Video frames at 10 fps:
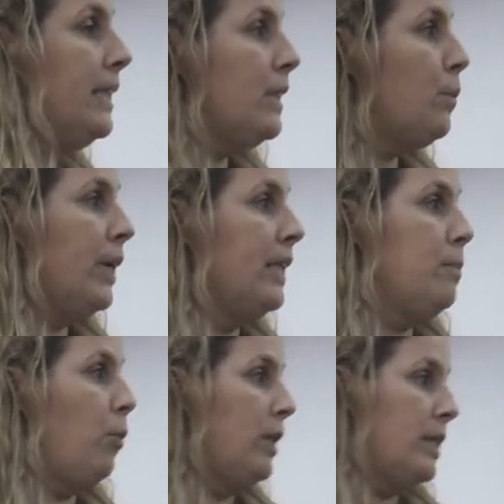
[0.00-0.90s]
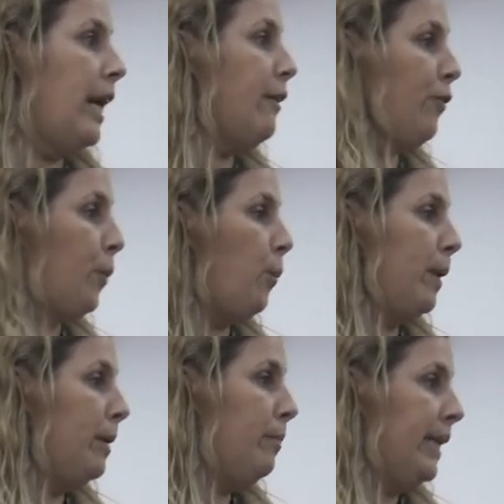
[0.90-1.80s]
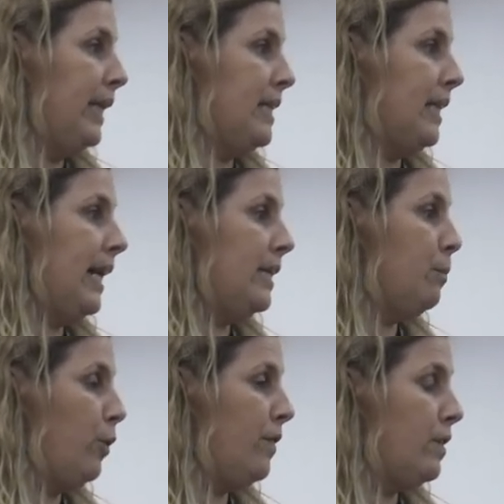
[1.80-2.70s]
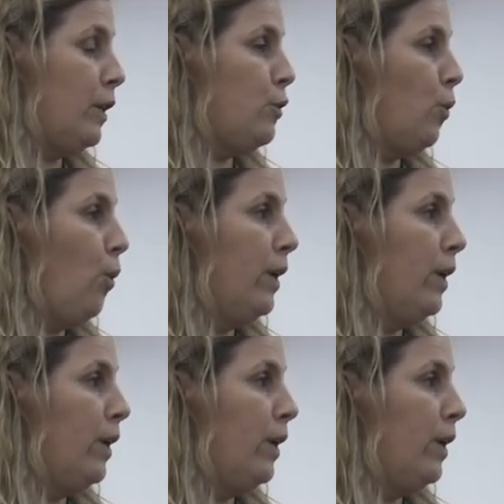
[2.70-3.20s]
This one is more designed for women because it has more of the essential